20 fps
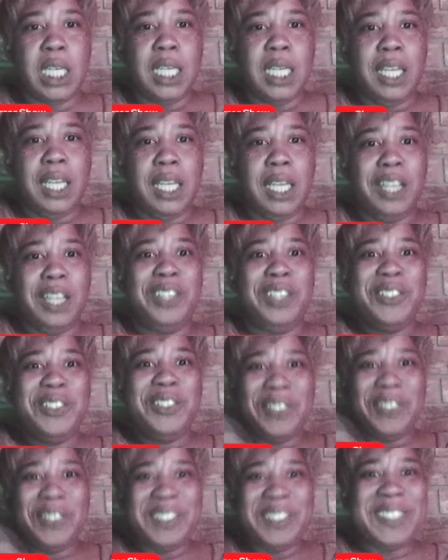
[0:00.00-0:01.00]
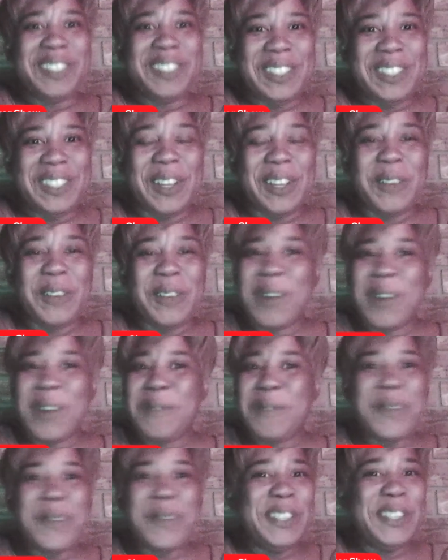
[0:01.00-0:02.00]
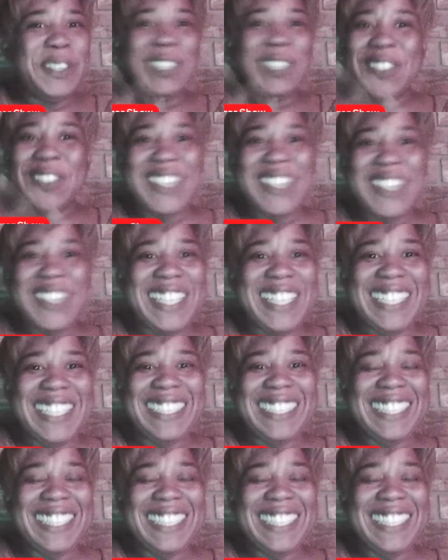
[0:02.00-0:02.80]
And you're talking about putting screenings